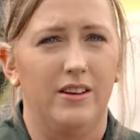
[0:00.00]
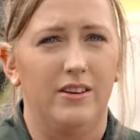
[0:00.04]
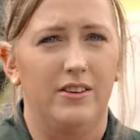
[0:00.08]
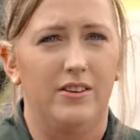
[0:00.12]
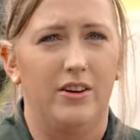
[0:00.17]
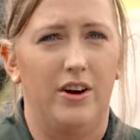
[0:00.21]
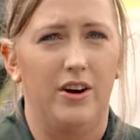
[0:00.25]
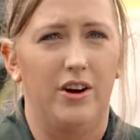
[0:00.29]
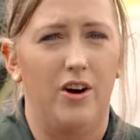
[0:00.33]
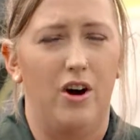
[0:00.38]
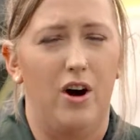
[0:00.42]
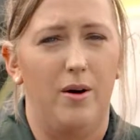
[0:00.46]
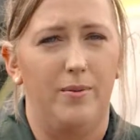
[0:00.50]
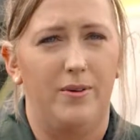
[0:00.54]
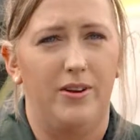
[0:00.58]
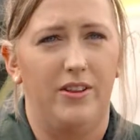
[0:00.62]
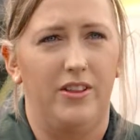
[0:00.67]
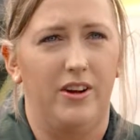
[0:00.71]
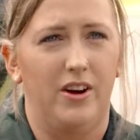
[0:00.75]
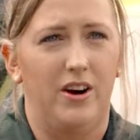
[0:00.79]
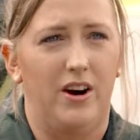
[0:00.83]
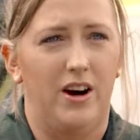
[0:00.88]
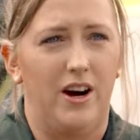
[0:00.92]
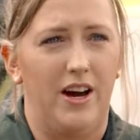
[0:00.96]
So I go up to
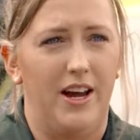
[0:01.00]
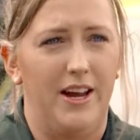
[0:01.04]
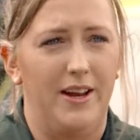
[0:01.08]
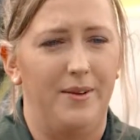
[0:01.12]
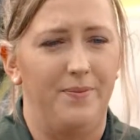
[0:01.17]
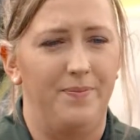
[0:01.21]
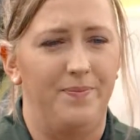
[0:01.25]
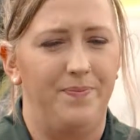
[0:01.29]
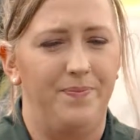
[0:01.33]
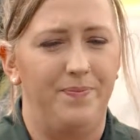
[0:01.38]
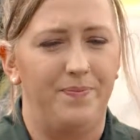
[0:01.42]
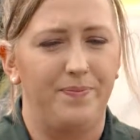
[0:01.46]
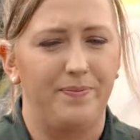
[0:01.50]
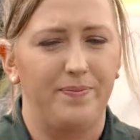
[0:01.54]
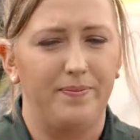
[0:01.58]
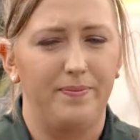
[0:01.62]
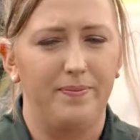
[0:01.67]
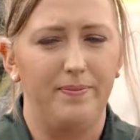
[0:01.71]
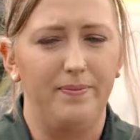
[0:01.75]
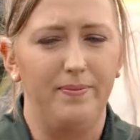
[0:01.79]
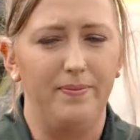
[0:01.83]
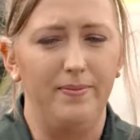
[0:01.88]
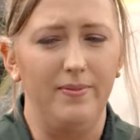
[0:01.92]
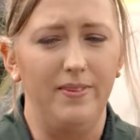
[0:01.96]
the guy
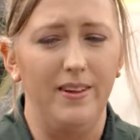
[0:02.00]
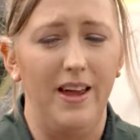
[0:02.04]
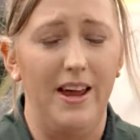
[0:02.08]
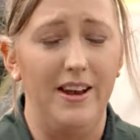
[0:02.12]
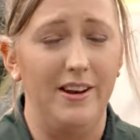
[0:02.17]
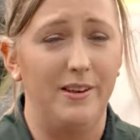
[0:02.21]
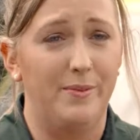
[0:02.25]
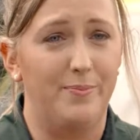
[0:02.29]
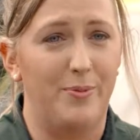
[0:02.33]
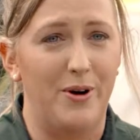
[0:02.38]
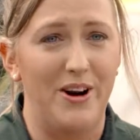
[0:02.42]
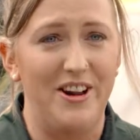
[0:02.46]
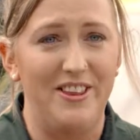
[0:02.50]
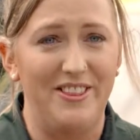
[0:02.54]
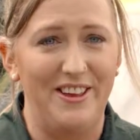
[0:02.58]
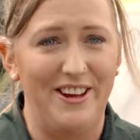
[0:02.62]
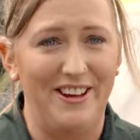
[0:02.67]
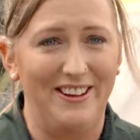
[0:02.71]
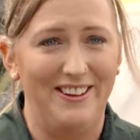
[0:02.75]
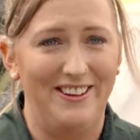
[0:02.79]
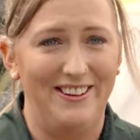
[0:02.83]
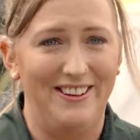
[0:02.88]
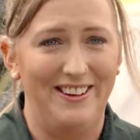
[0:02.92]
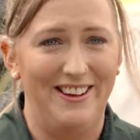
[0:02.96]
and he's
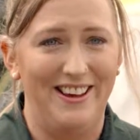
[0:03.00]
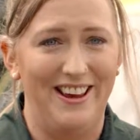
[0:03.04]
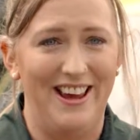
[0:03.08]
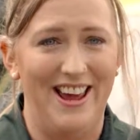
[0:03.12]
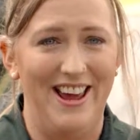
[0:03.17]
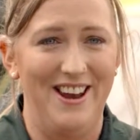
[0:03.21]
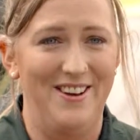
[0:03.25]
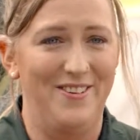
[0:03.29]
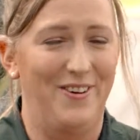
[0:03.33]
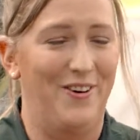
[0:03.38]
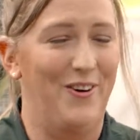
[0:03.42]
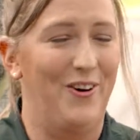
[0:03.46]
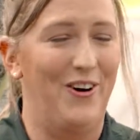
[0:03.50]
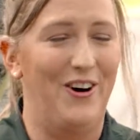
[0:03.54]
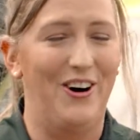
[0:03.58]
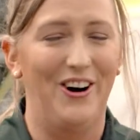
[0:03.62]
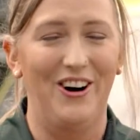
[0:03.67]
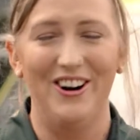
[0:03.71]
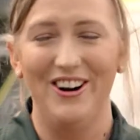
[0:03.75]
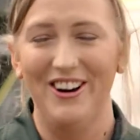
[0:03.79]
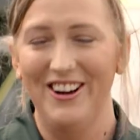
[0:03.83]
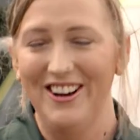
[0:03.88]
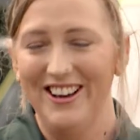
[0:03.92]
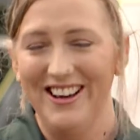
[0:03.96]
breathing, and
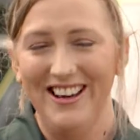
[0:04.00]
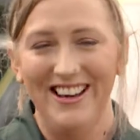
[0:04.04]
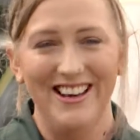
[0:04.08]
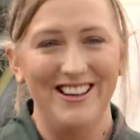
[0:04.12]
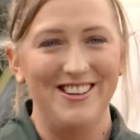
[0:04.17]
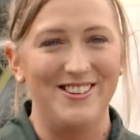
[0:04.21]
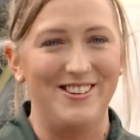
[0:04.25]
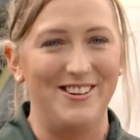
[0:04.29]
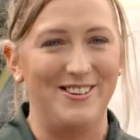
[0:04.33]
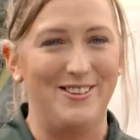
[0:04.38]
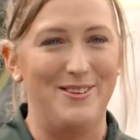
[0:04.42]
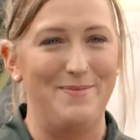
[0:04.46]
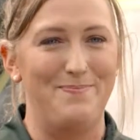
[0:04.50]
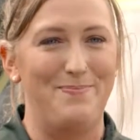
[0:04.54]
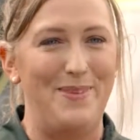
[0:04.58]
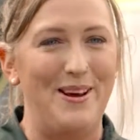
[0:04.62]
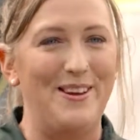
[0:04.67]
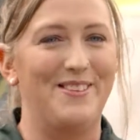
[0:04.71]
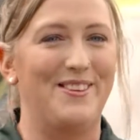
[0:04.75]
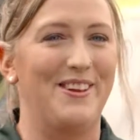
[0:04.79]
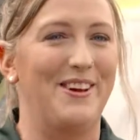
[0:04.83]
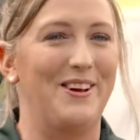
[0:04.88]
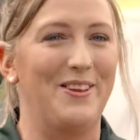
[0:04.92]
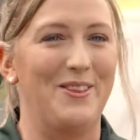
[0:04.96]
it's just the
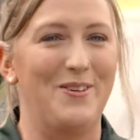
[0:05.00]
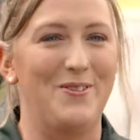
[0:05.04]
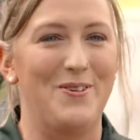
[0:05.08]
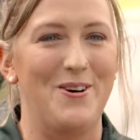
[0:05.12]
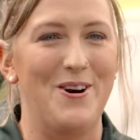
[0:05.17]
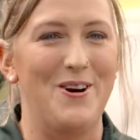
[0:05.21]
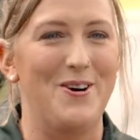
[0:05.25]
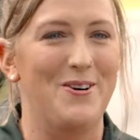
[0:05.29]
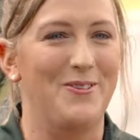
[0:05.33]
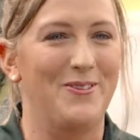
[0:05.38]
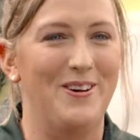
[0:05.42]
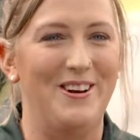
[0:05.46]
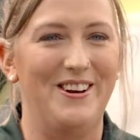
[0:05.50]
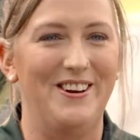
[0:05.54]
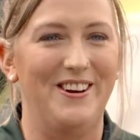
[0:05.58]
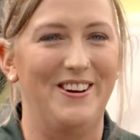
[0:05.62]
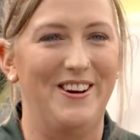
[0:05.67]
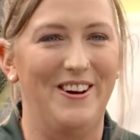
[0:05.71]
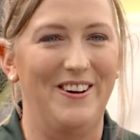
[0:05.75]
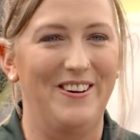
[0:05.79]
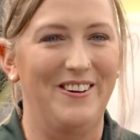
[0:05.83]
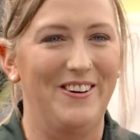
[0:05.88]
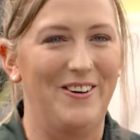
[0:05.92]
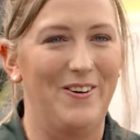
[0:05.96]
best thing in the world when, you
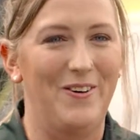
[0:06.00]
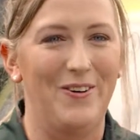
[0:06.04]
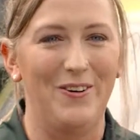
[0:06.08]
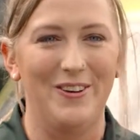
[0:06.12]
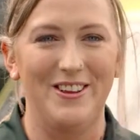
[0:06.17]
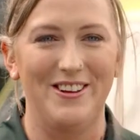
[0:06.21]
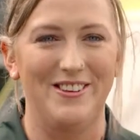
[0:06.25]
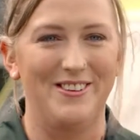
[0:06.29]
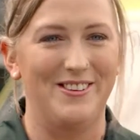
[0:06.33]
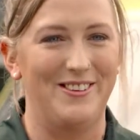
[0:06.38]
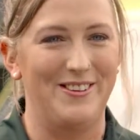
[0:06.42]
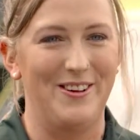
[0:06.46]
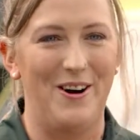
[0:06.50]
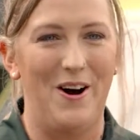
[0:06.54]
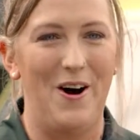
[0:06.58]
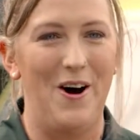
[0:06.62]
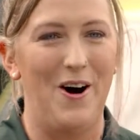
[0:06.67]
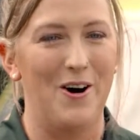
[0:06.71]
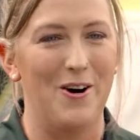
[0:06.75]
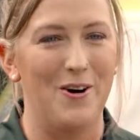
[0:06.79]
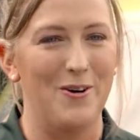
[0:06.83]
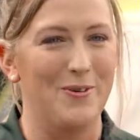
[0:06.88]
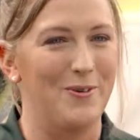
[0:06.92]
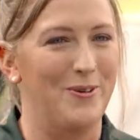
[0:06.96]
know, all this
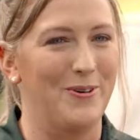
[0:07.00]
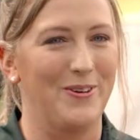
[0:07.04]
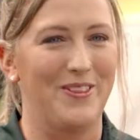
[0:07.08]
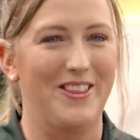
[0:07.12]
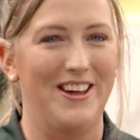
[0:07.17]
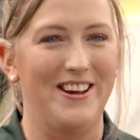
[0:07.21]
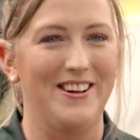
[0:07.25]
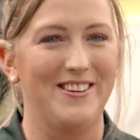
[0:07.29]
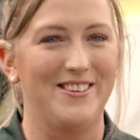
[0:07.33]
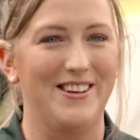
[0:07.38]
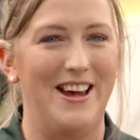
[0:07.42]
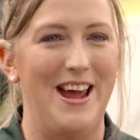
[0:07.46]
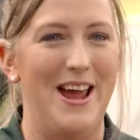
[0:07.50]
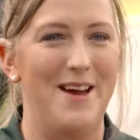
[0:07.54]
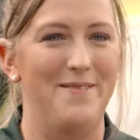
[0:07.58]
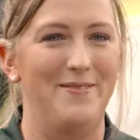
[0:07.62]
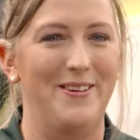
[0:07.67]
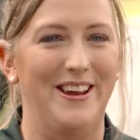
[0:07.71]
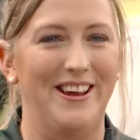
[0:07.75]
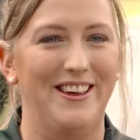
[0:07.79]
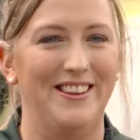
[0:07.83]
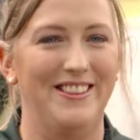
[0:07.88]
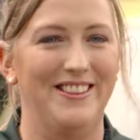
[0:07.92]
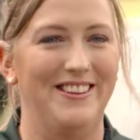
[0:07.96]
horrible things are
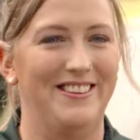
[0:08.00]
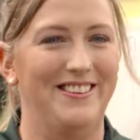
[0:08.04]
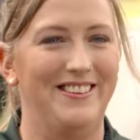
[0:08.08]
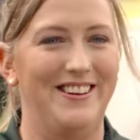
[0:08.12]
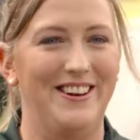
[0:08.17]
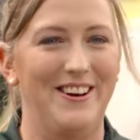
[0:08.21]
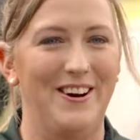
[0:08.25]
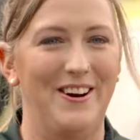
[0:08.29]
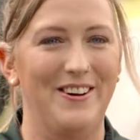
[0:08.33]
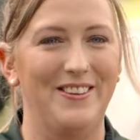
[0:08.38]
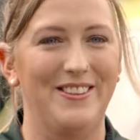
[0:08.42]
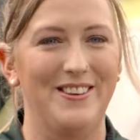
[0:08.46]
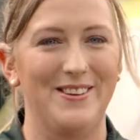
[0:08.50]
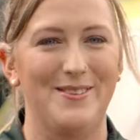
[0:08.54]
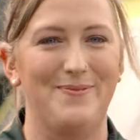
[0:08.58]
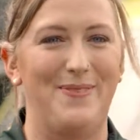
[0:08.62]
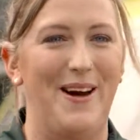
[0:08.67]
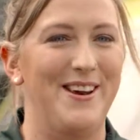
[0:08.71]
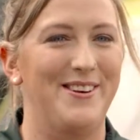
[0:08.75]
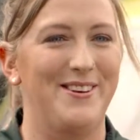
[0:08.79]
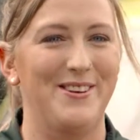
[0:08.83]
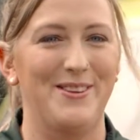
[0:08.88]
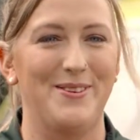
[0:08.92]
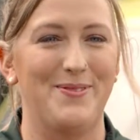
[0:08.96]
happening and, you know, this
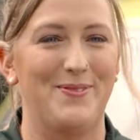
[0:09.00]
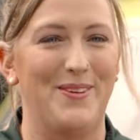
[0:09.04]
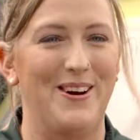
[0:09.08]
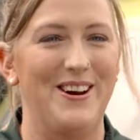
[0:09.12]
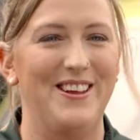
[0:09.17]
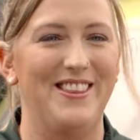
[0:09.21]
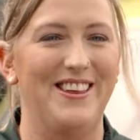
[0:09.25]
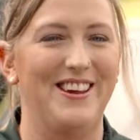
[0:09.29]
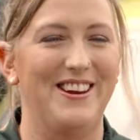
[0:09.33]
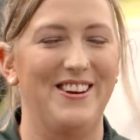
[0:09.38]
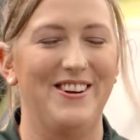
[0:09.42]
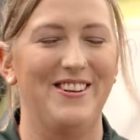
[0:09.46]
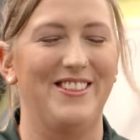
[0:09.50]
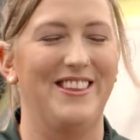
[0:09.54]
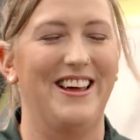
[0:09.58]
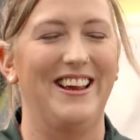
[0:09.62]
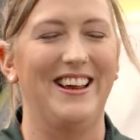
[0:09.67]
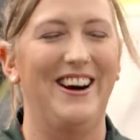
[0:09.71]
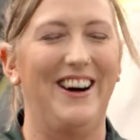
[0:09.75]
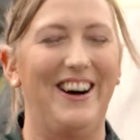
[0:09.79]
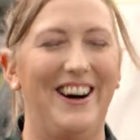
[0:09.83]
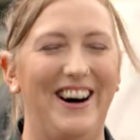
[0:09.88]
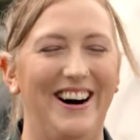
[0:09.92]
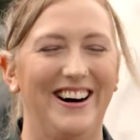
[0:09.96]
patient's breathing and you think,
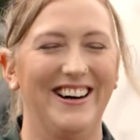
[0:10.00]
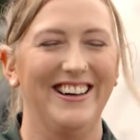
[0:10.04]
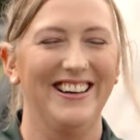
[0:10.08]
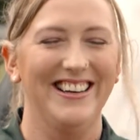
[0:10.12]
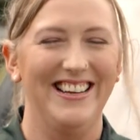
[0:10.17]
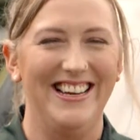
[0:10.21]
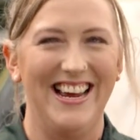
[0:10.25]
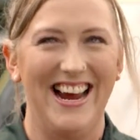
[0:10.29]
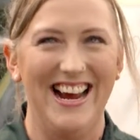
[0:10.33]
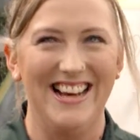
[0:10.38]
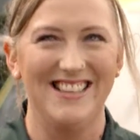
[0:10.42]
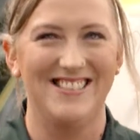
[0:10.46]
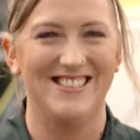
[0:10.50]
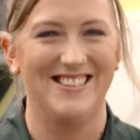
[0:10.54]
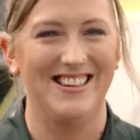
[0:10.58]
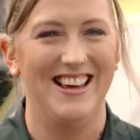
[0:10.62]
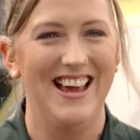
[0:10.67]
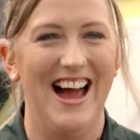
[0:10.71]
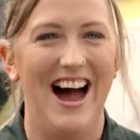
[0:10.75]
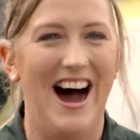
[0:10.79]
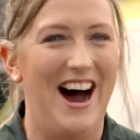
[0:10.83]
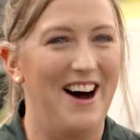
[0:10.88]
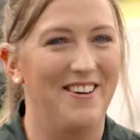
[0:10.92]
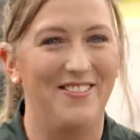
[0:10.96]
oh yes,
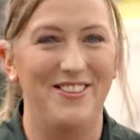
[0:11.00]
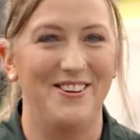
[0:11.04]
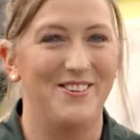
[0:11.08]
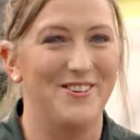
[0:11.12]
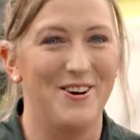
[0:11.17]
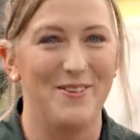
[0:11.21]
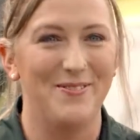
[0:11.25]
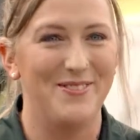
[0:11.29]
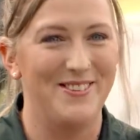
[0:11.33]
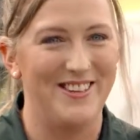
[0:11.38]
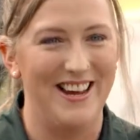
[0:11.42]
half the job's